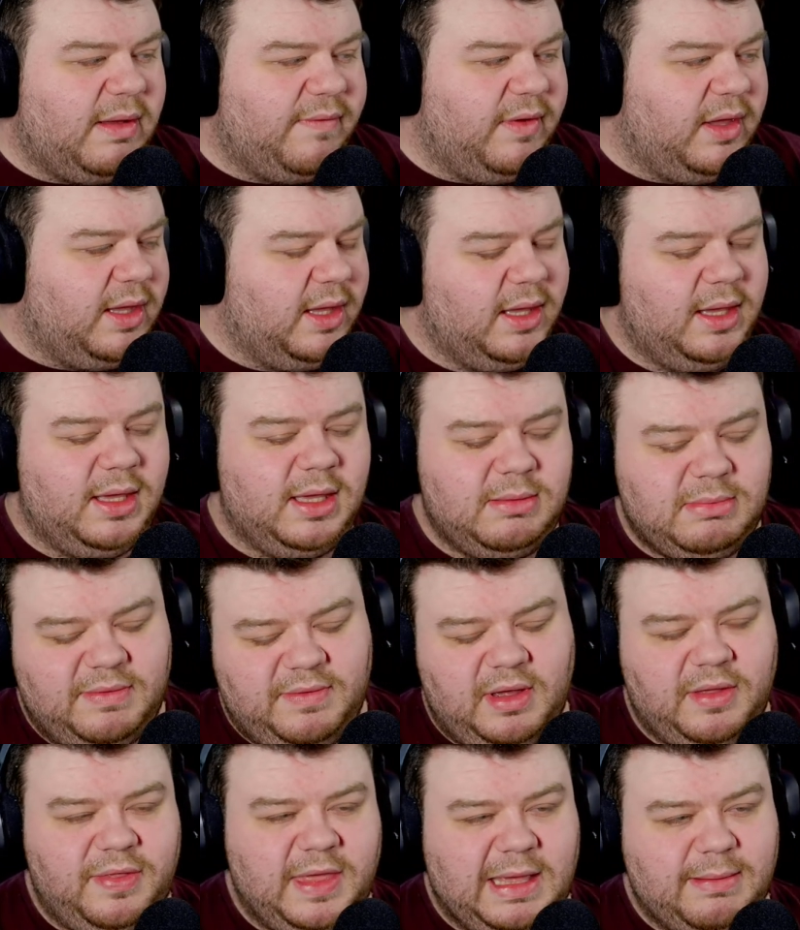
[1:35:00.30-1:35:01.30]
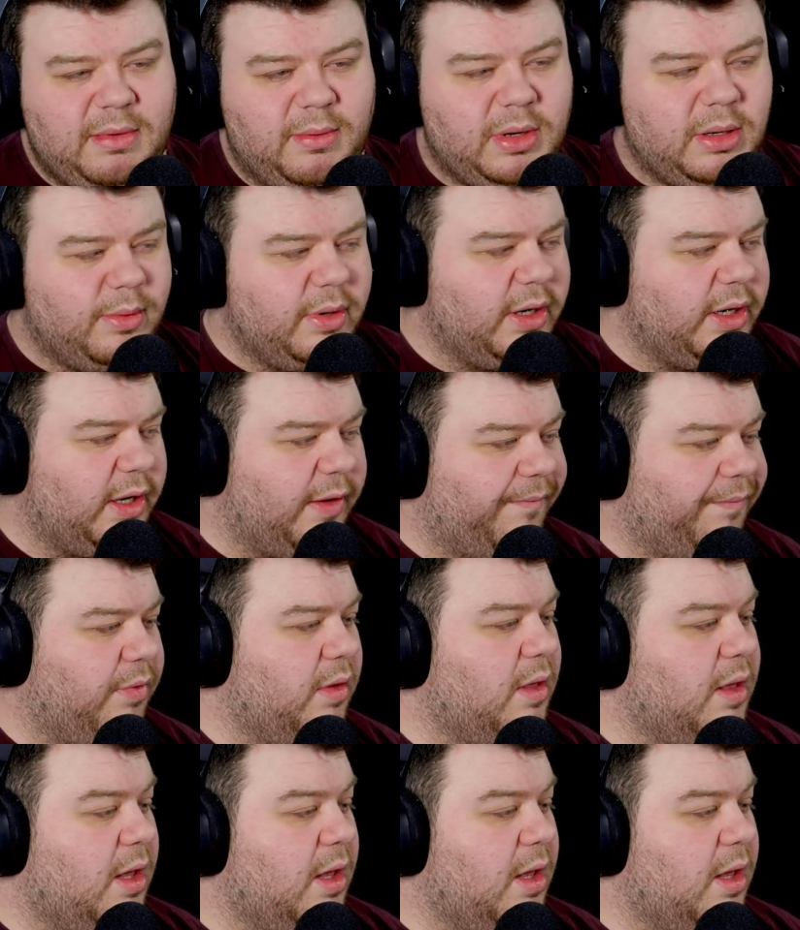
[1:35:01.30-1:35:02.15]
I'm having a, uh, I'm having a think about what I want to do.